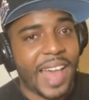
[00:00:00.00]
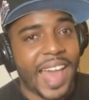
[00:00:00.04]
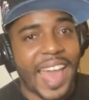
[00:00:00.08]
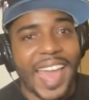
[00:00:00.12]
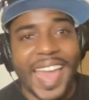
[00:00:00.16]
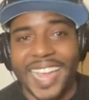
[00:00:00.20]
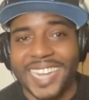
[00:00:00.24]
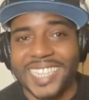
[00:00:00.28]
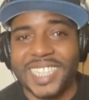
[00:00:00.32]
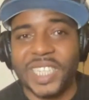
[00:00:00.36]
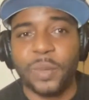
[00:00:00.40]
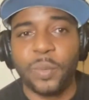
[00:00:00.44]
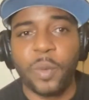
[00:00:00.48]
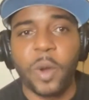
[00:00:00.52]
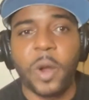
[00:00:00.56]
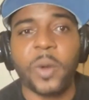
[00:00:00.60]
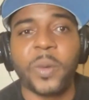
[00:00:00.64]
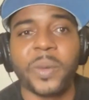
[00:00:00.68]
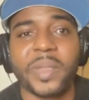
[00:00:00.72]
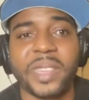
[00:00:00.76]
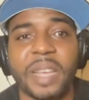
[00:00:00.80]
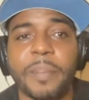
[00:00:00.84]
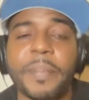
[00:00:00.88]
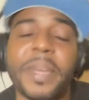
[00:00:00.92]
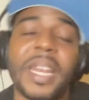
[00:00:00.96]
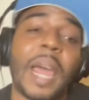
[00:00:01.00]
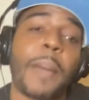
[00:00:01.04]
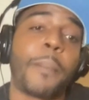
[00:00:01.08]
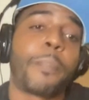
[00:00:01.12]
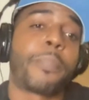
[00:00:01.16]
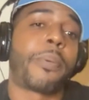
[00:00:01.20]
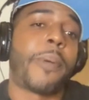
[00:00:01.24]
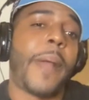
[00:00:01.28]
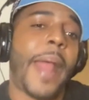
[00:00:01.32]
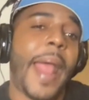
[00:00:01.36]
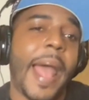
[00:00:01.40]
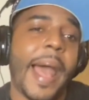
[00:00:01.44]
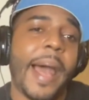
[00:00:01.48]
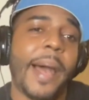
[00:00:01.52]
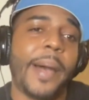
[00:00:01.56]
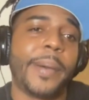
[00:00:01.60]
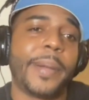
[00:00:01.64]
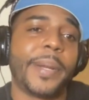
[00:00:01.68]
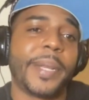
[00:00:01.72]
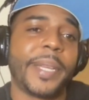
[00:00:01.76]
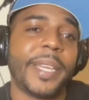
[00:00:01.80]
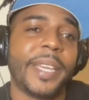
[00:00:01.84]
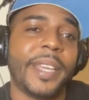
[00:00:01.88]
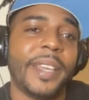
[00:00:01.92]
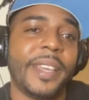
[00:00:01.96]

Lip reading: I actually work with them and I'm proud.